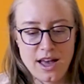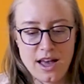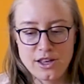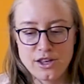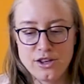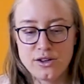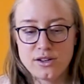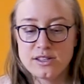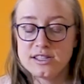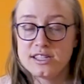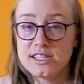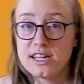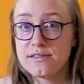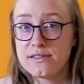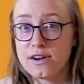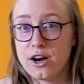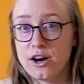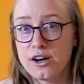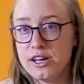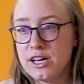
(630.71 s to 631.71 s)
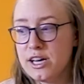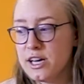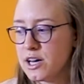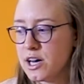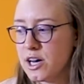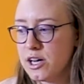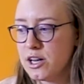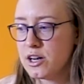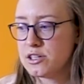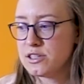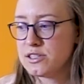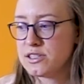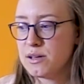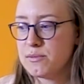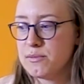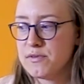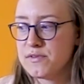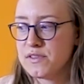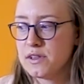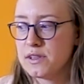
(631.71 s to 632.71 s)
You can see I've already cut some
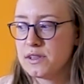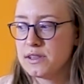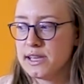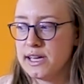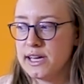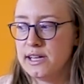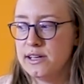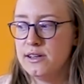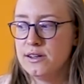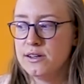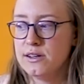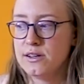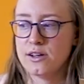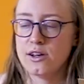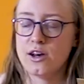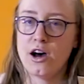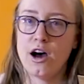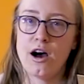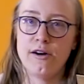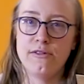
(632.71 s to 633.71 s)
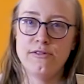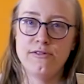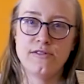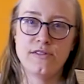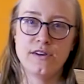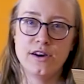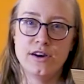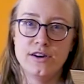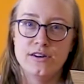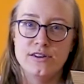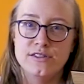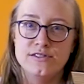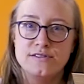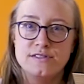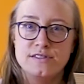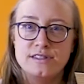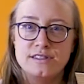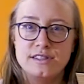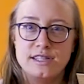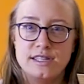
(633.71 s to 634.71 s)
of the lid off of
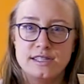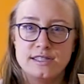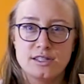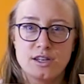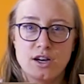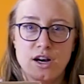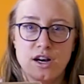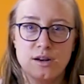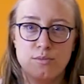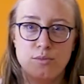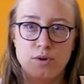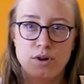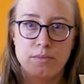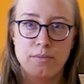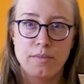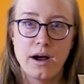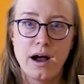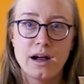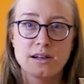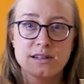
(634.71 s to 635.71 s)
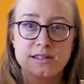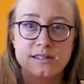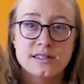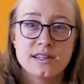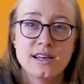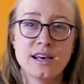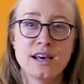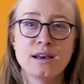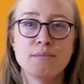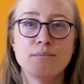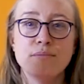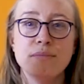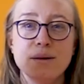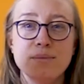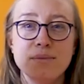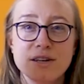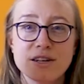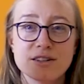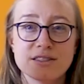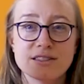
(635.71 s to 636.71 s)
this cardboard box. Maybe
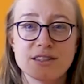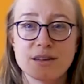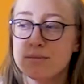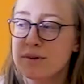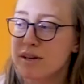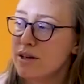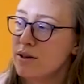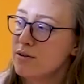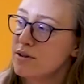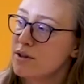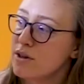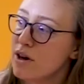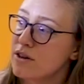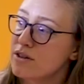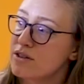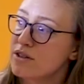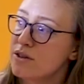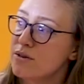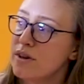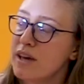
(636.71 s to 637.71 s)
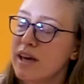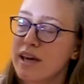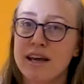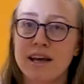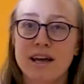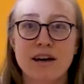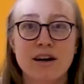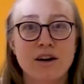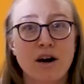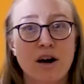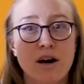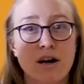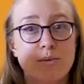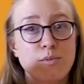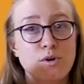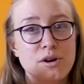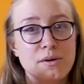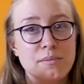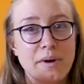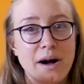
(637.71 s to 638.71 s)
you're somebody who's also getting
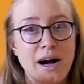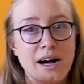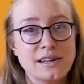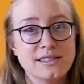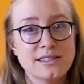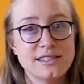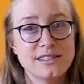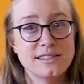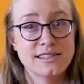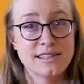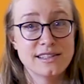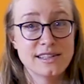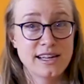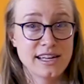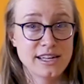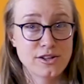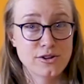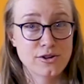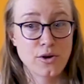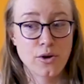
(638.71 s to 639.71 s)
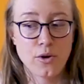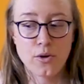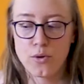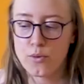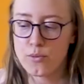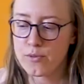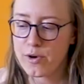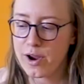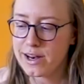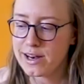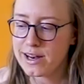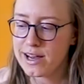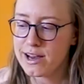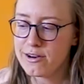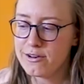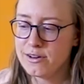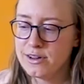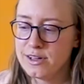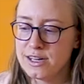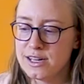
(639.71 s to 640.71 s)
cardboard boxes in your home right now.